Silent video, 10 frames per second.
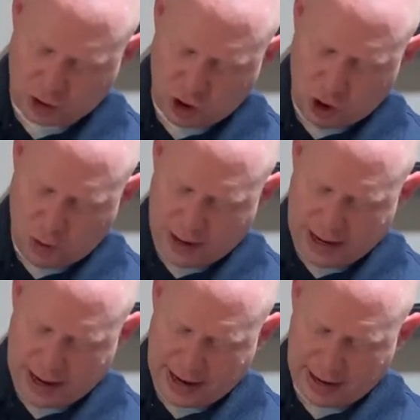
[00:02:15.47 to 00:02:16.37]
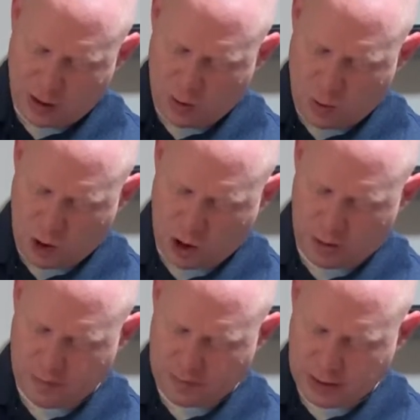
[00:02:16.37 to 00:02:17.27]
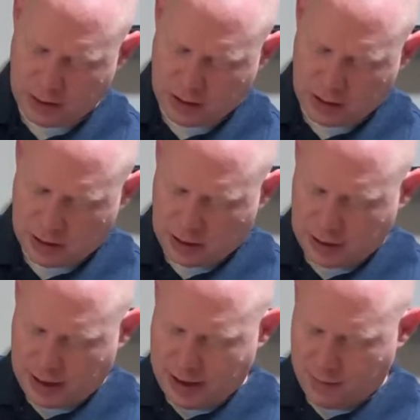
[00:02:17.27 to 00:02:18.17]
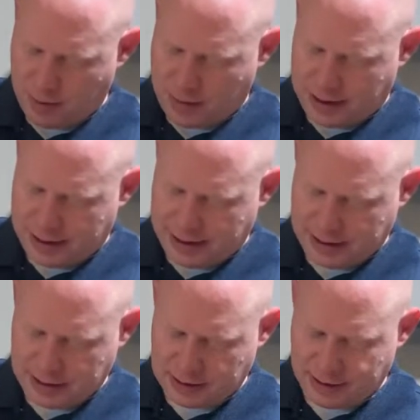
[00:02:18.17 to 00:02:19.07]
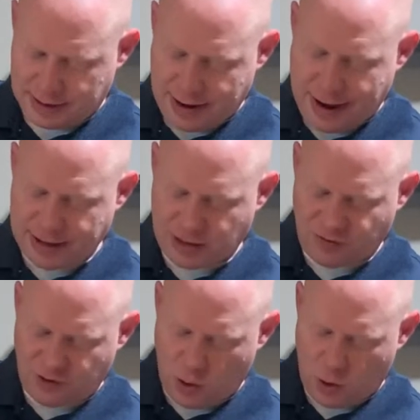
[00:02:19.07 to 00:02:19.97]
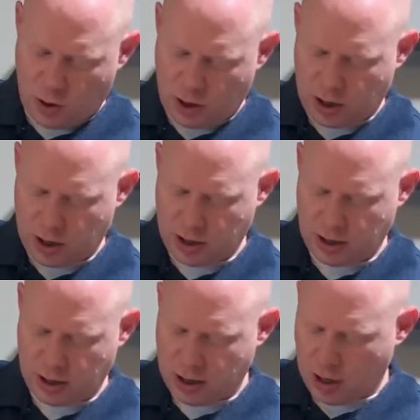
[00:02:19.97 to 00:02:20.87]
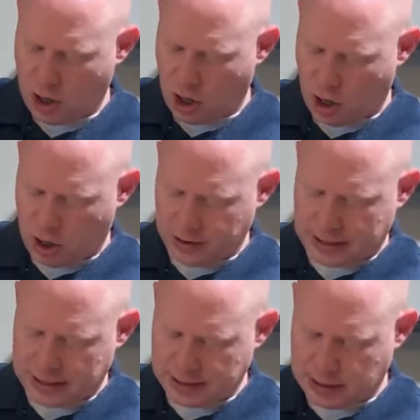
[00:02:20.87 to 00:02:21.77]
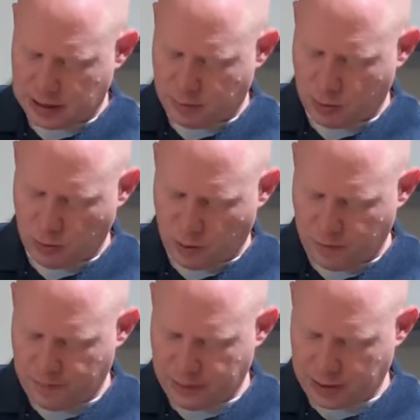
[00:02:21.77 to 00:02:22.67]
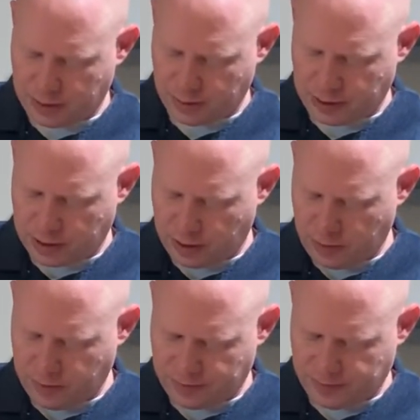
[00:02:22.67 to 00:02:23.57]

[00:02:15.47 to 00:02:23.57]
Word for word: Nobody hanging on the wall. Everybody to the dance floor. All the kids in the pool. There we go.